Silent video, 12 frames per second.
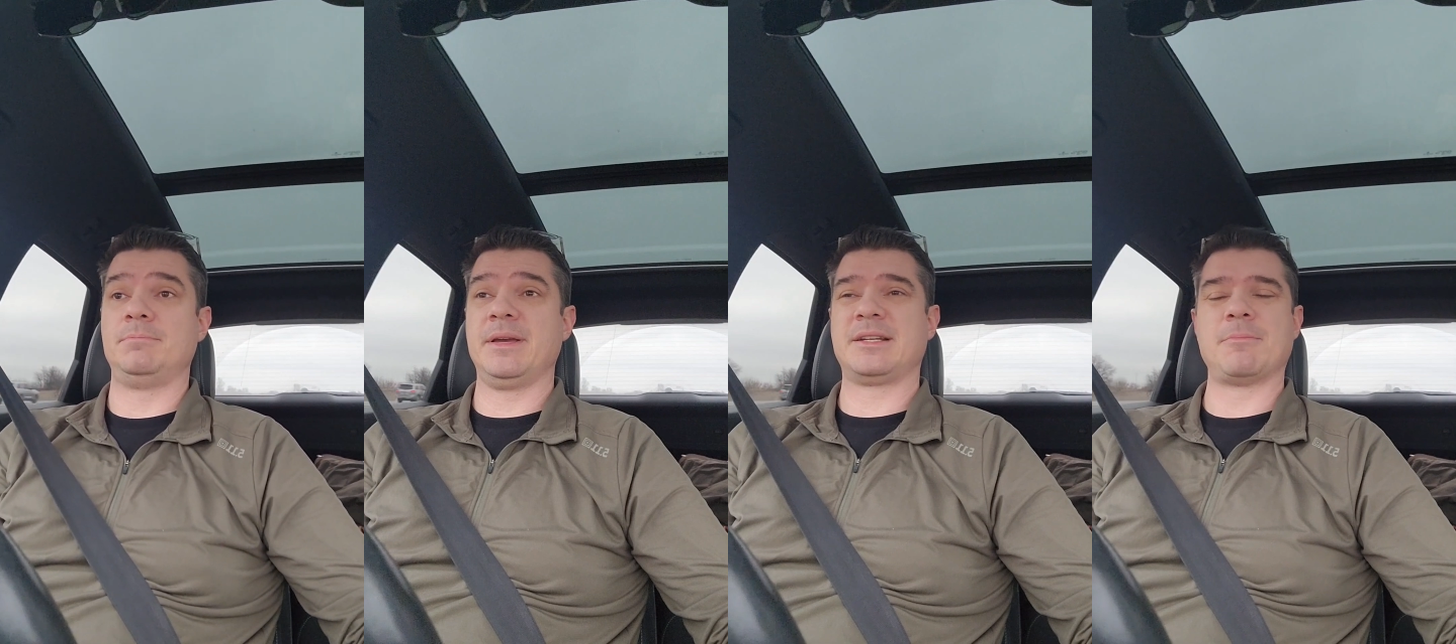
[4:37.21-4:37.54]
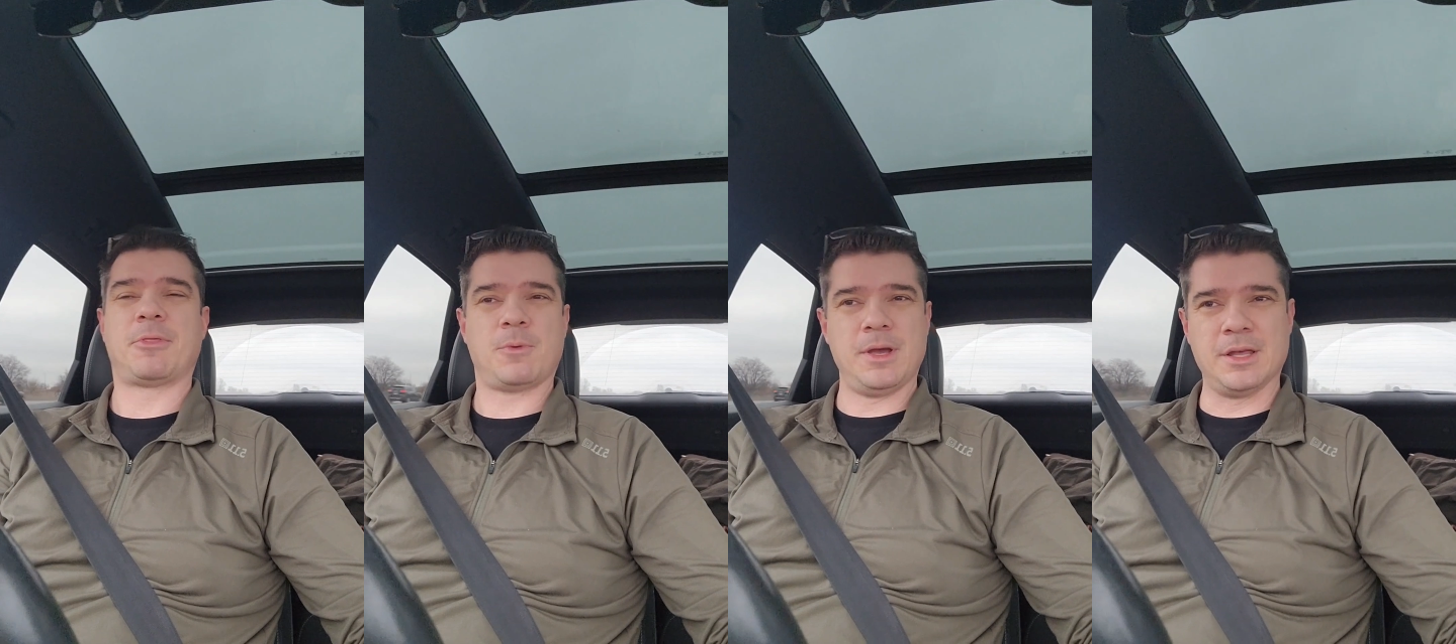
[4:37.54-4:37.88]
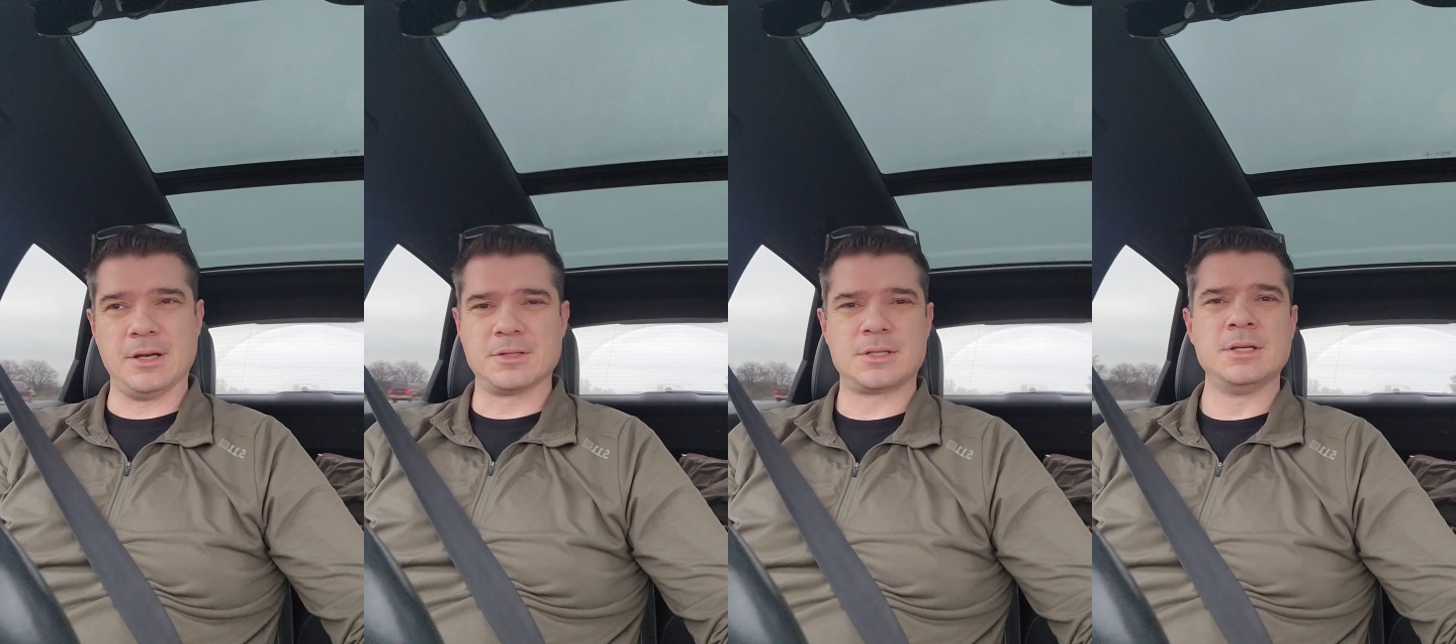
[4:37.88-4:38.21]
Picked up 3 of
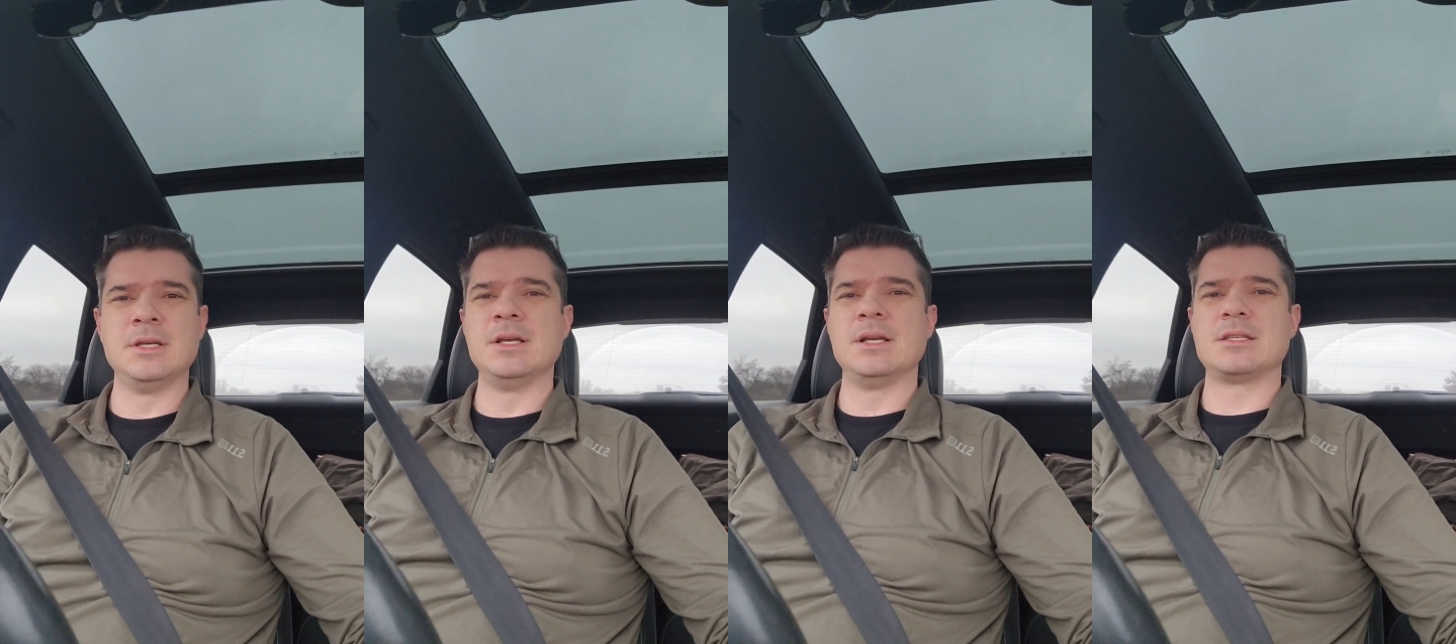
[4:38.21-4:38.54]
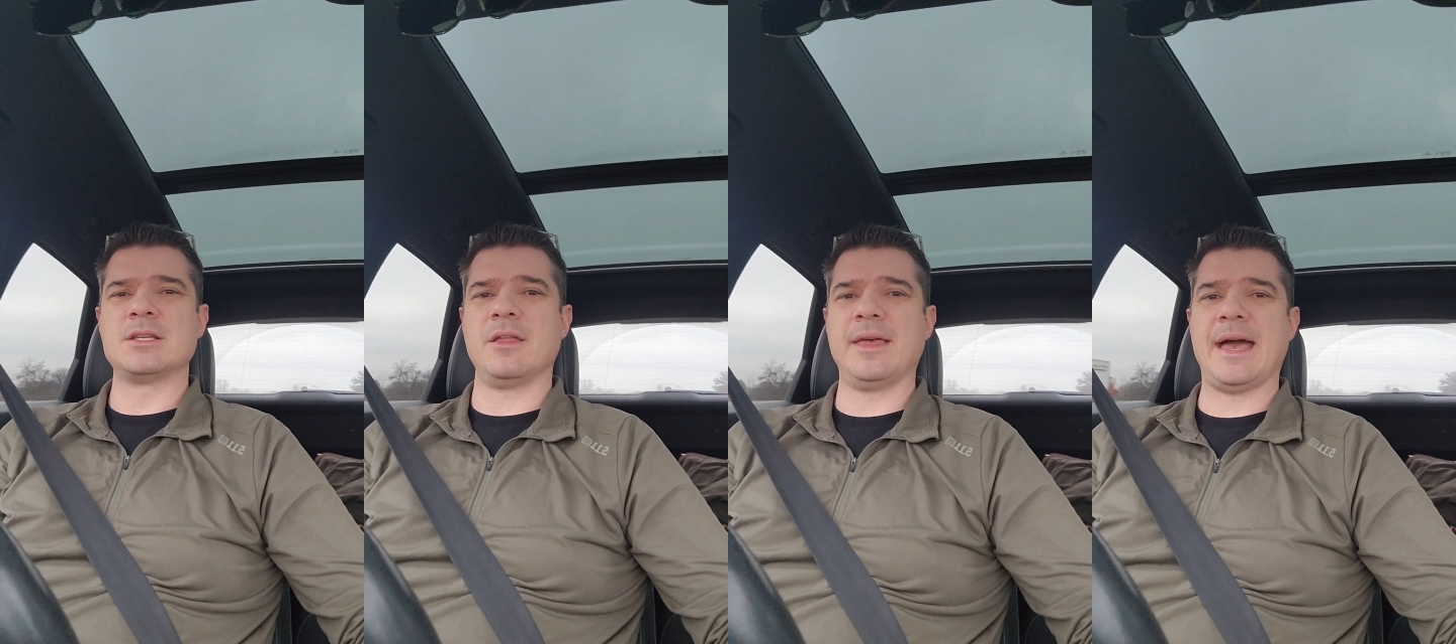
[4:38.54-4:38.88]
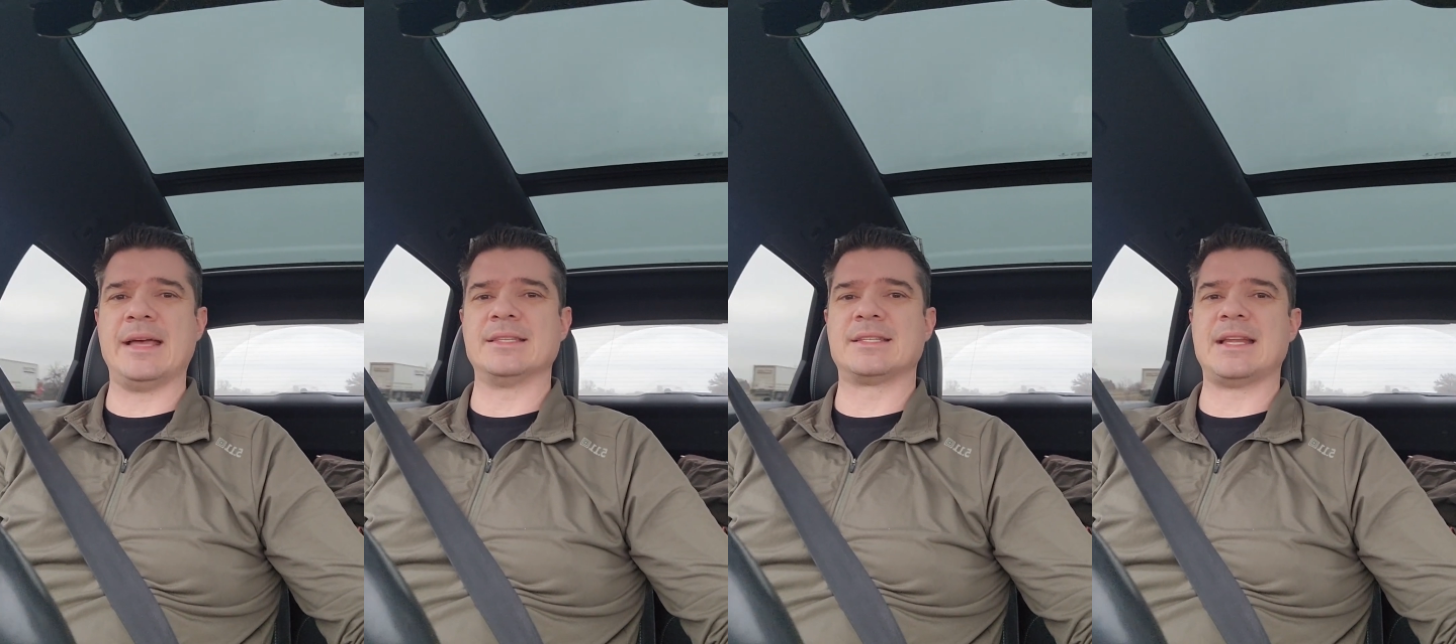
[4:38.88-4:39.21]
those. That's all they
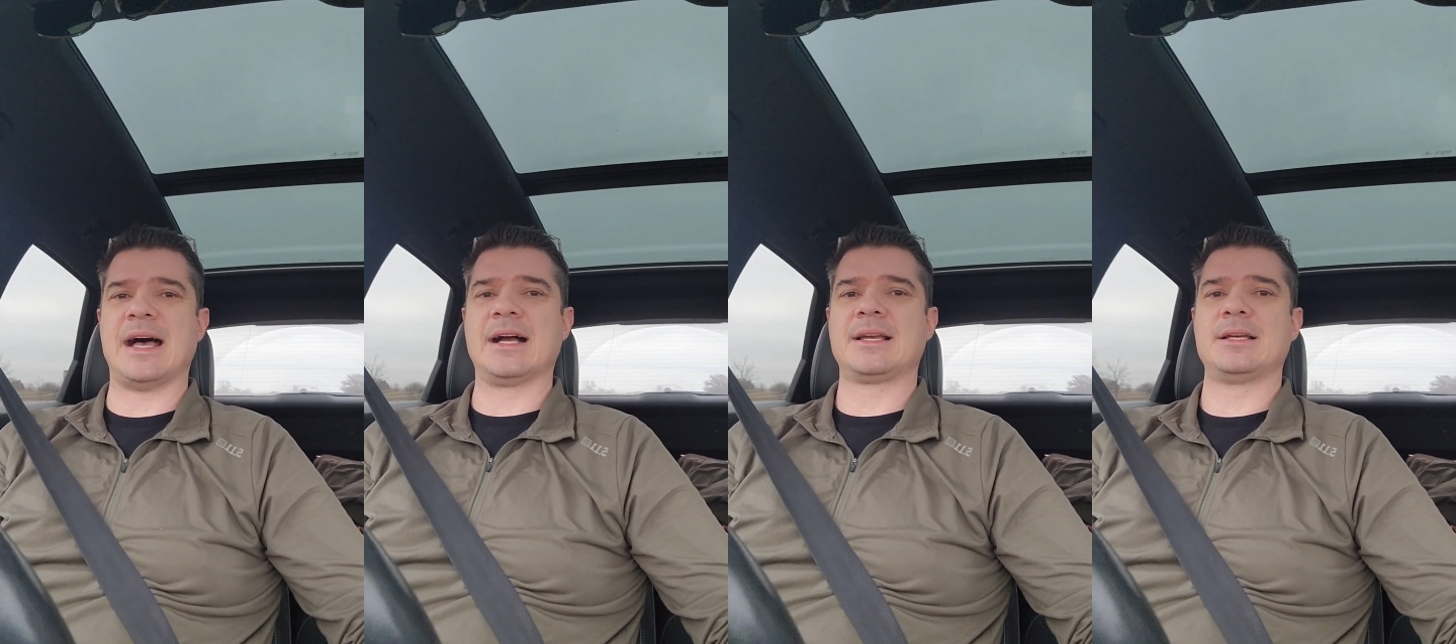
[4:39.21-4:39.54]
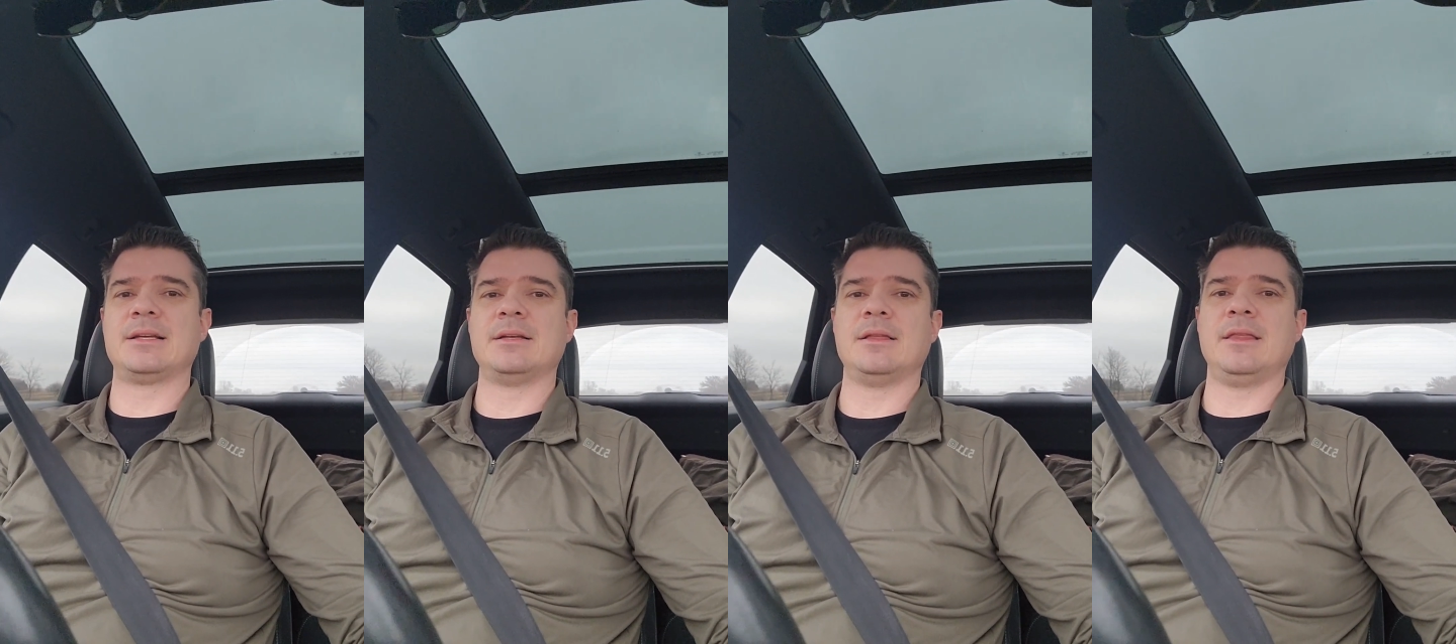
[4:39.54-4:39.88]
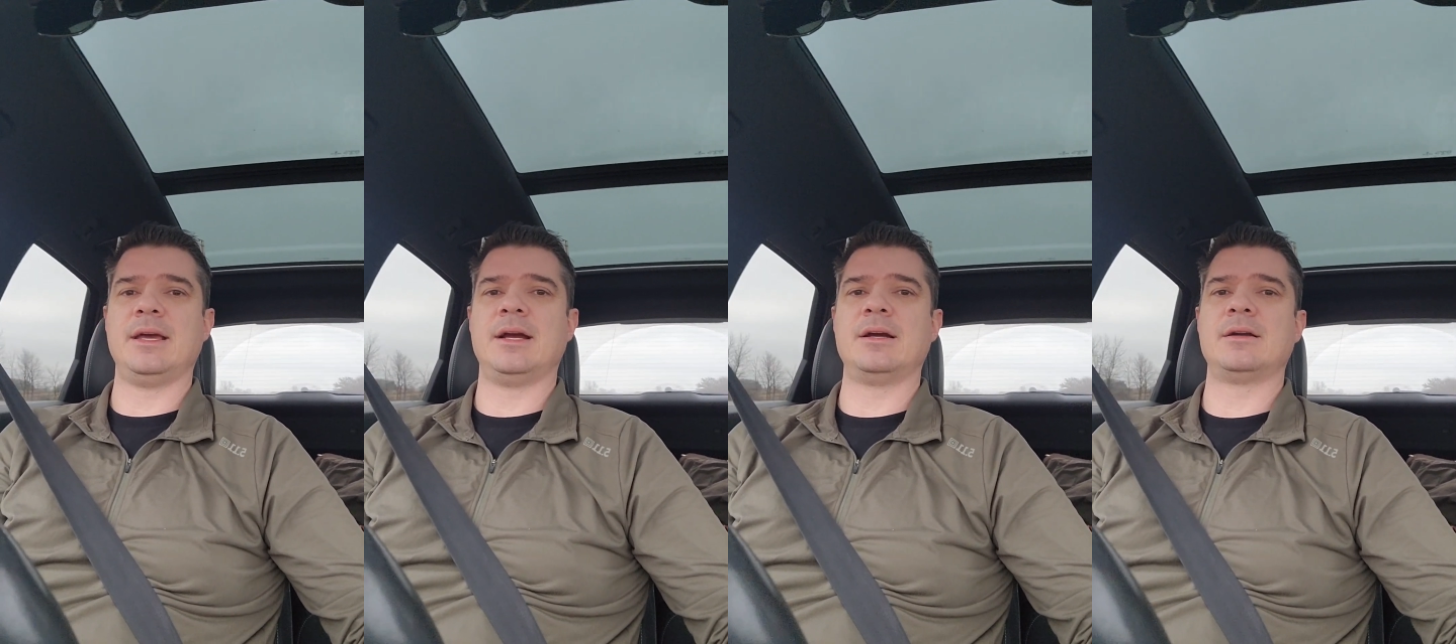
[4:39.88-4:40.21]
had in stock
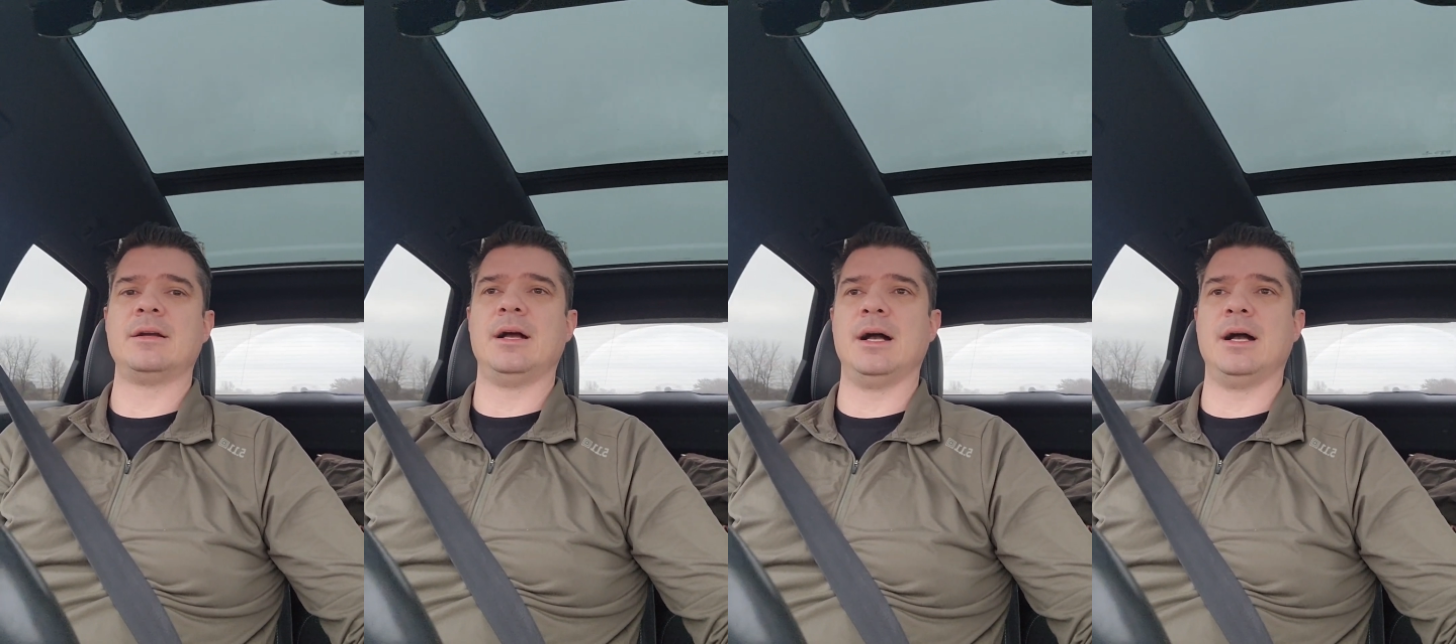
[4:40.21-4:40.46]
there.